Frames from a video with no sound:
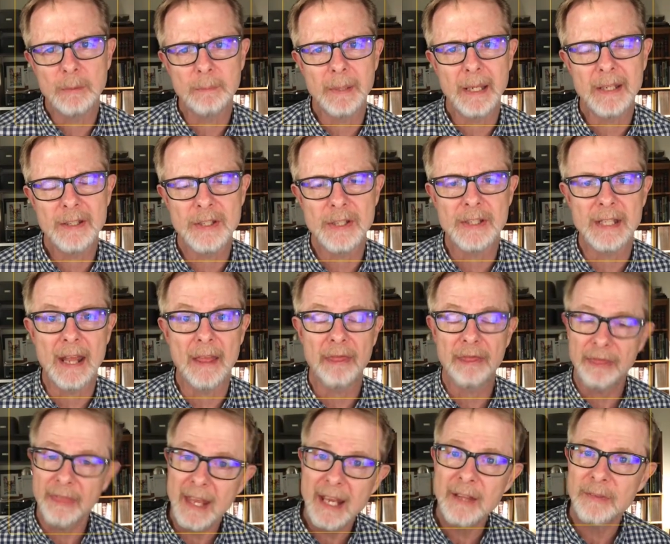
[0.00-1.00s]
pieces that
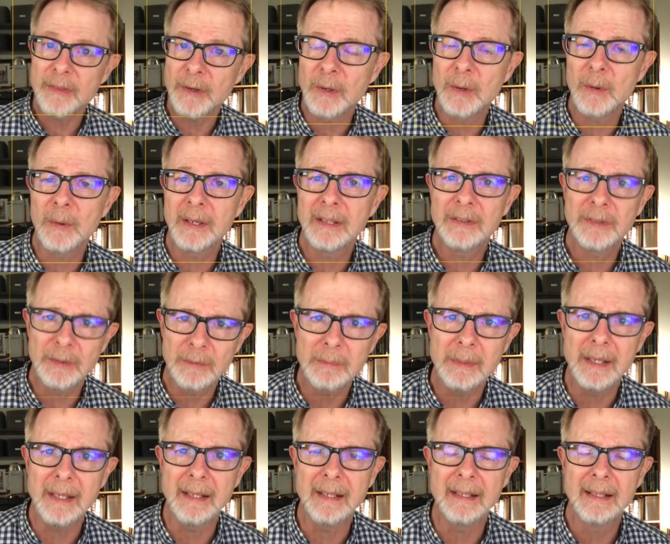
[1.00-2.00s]
think they're going to
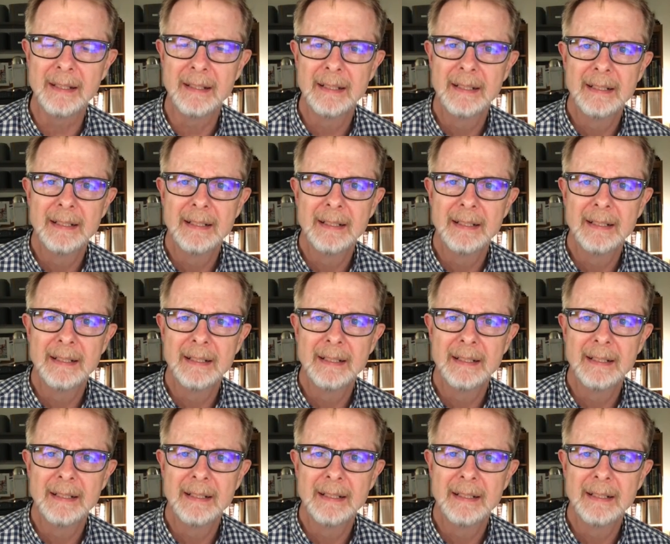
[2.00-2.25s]
be